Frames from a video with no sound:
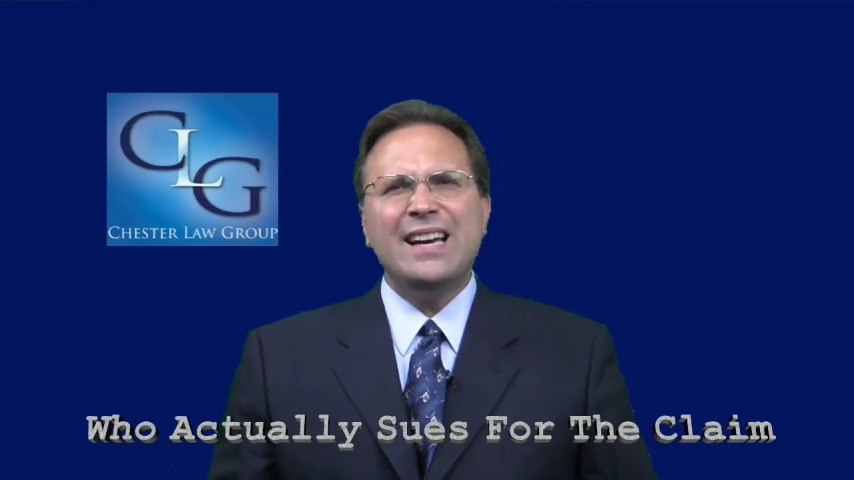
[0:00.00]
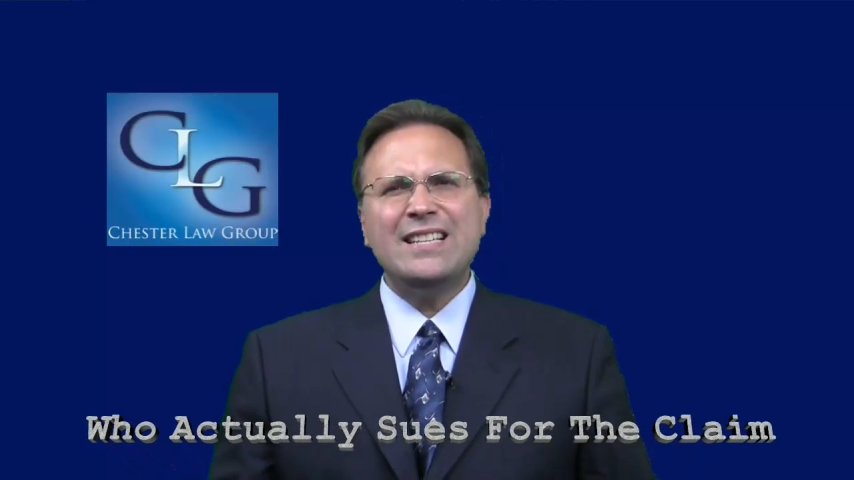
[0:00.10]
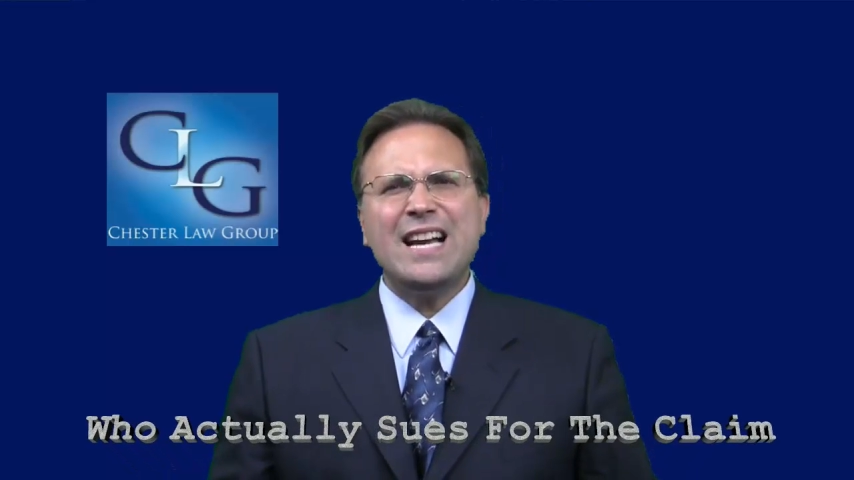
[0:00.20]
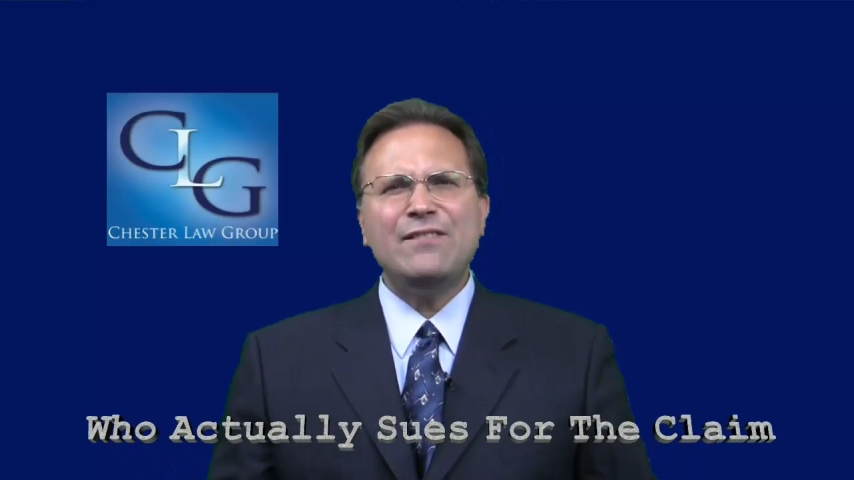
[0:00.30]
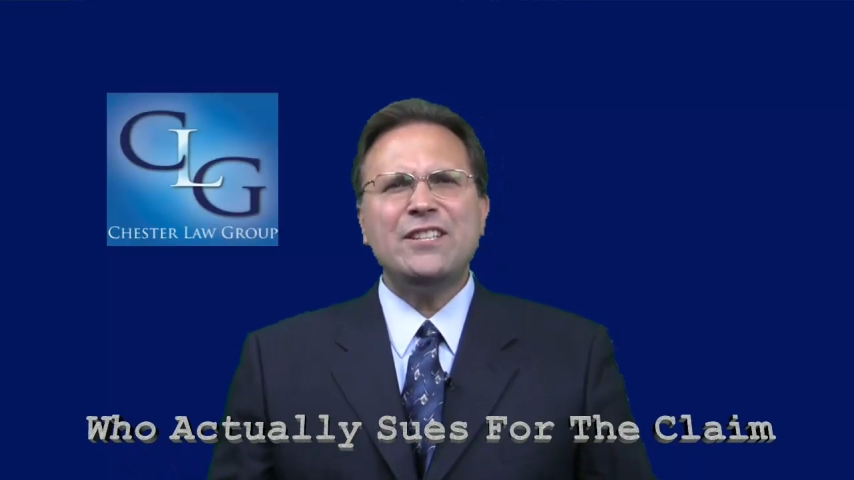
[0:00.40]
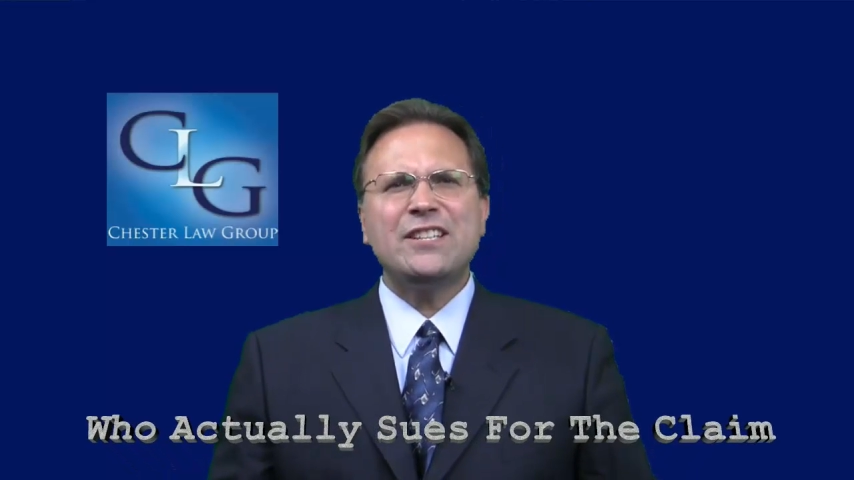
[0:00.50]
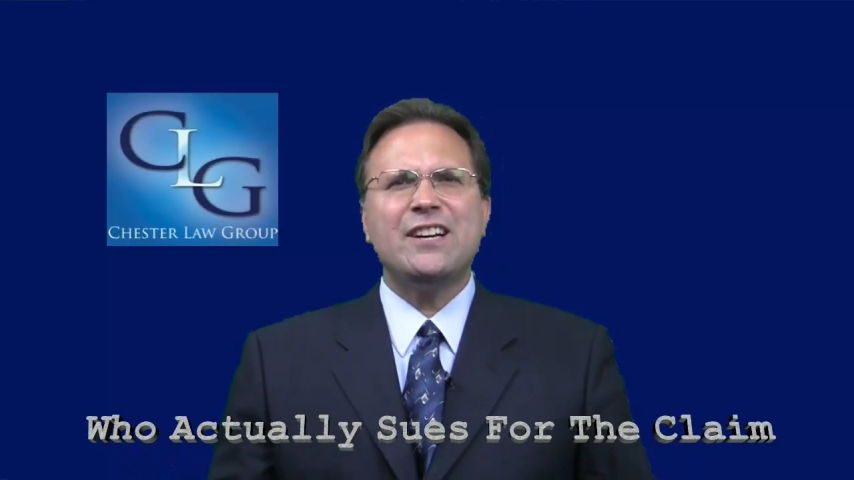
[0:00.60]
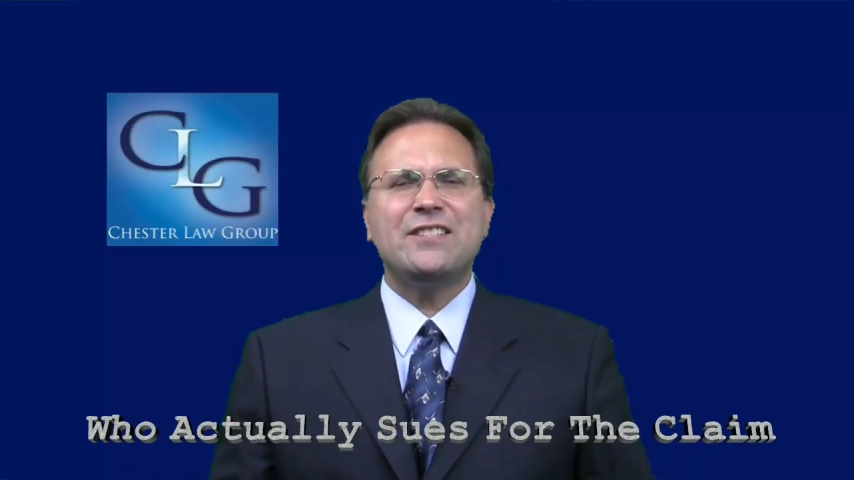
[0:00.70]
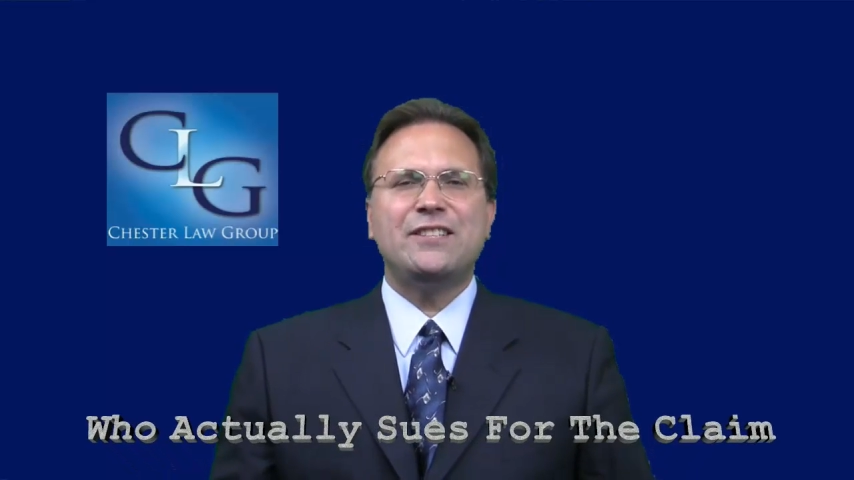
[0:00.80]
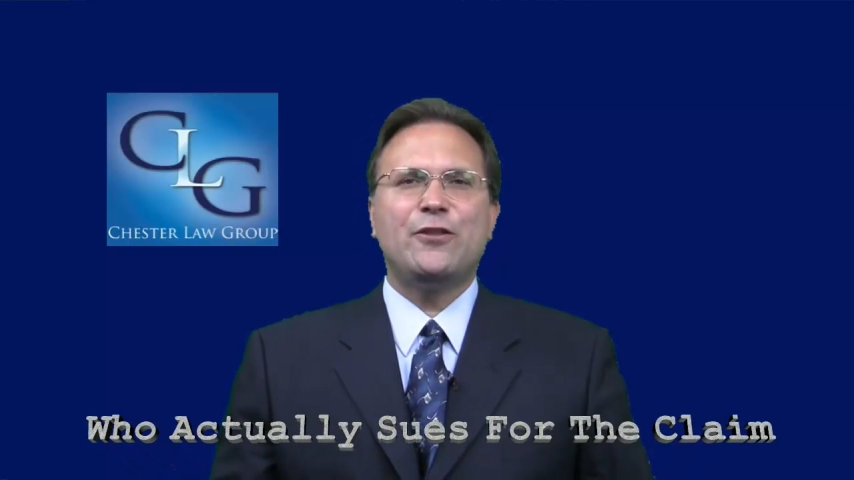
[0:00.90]
As I've
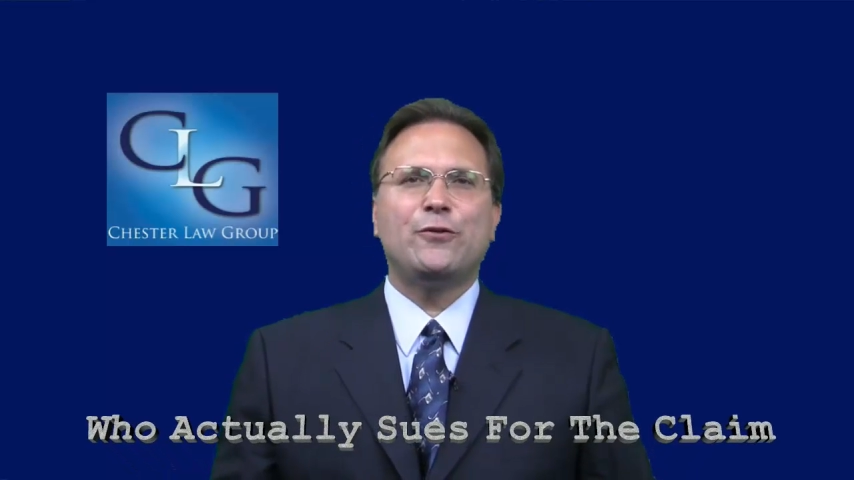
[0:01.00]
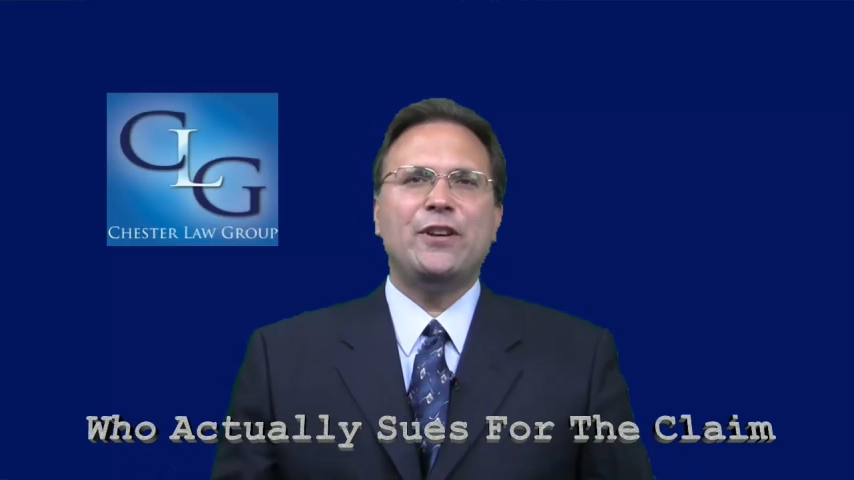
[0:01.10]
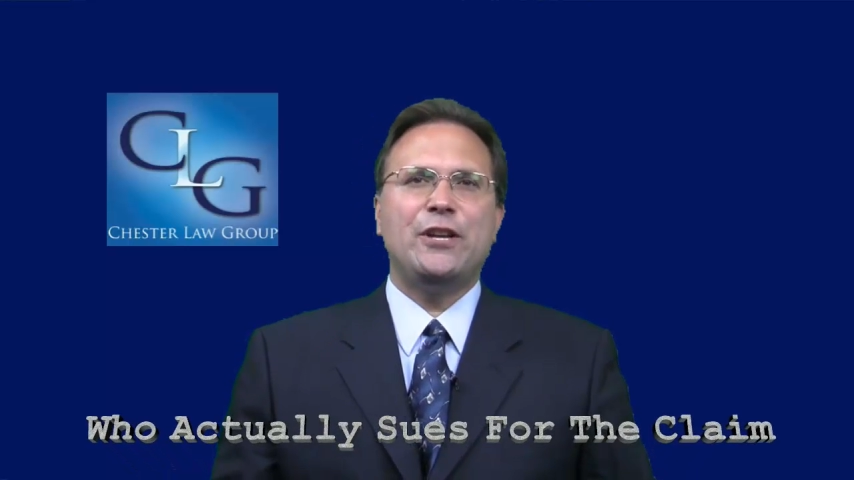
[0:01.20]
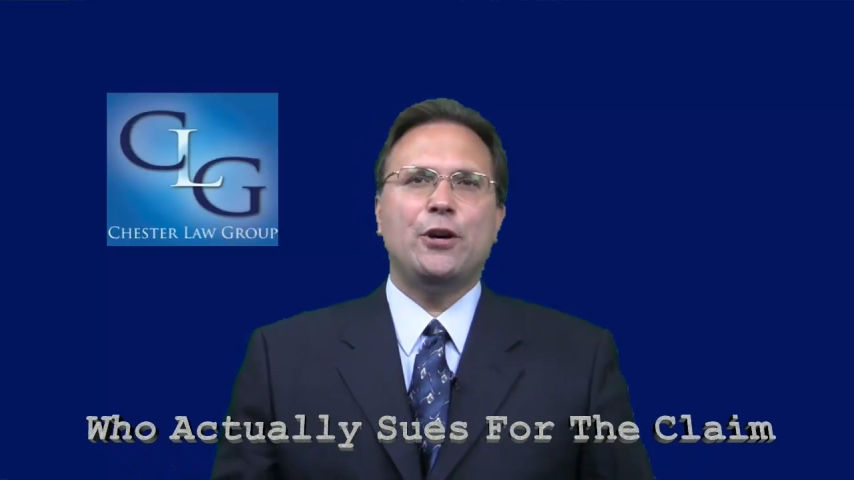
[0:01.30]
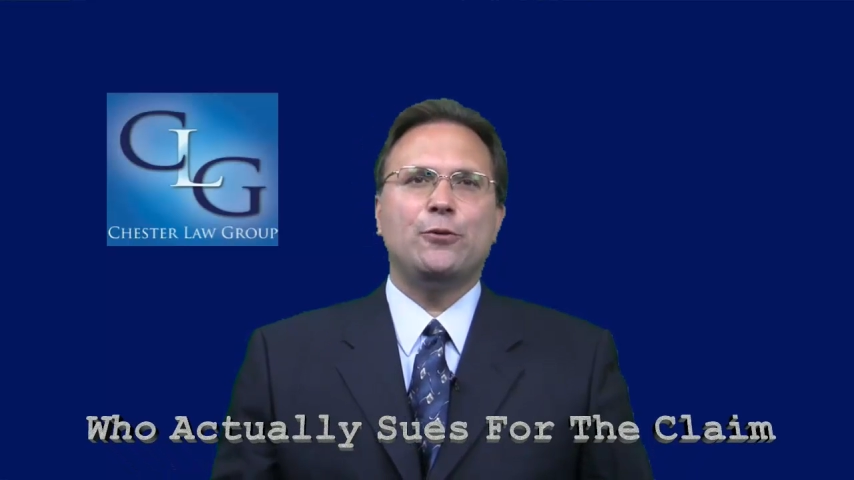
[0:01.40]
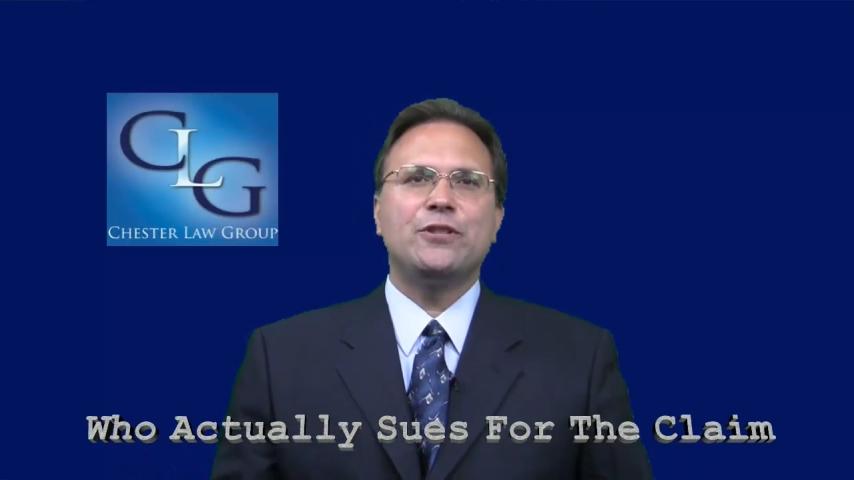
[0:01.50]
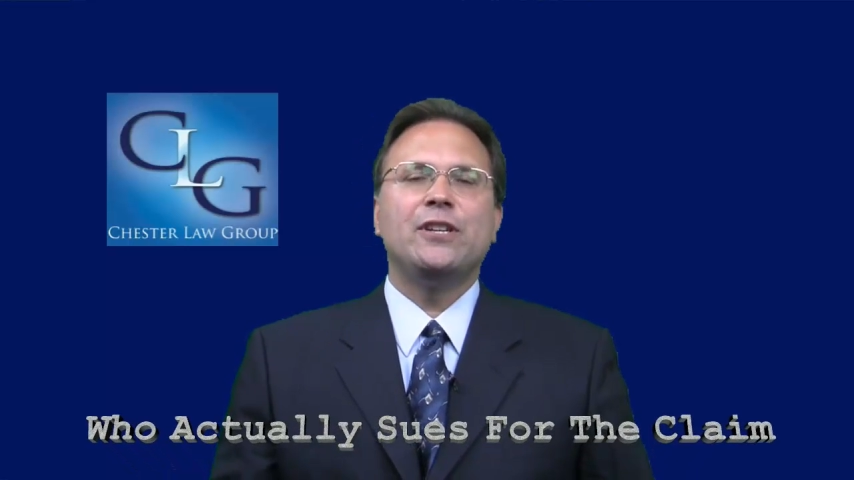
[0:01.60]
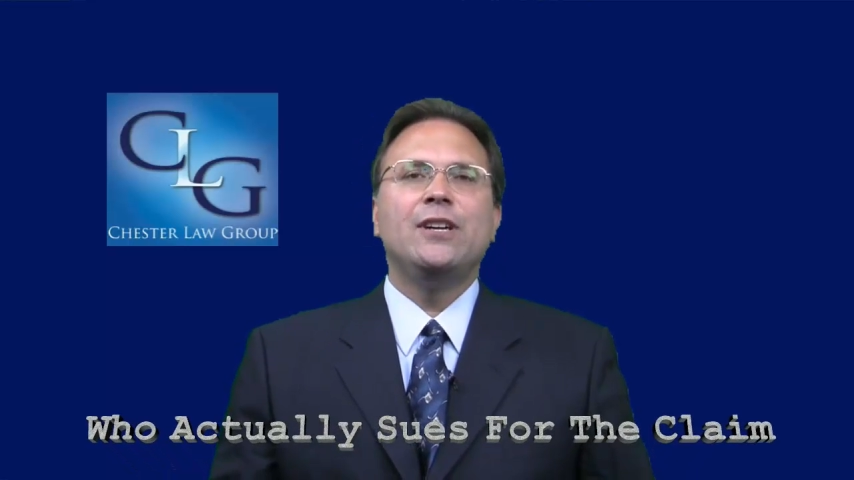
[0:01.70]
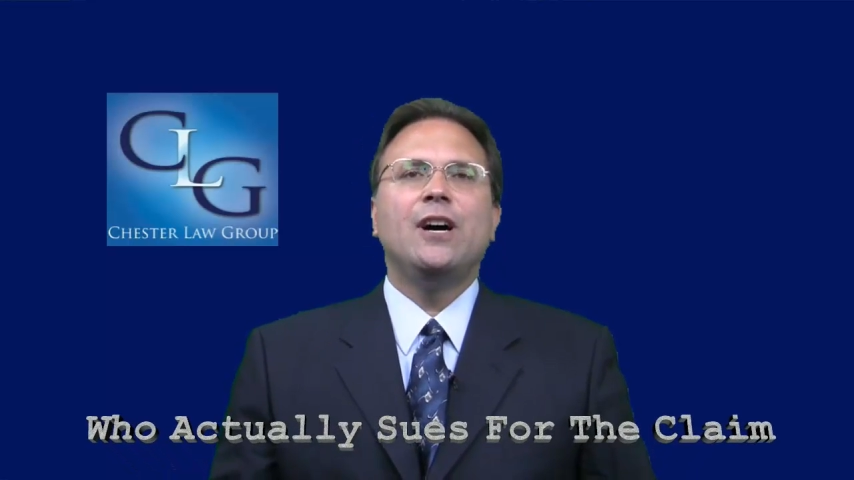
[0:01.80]
discussed in other videos,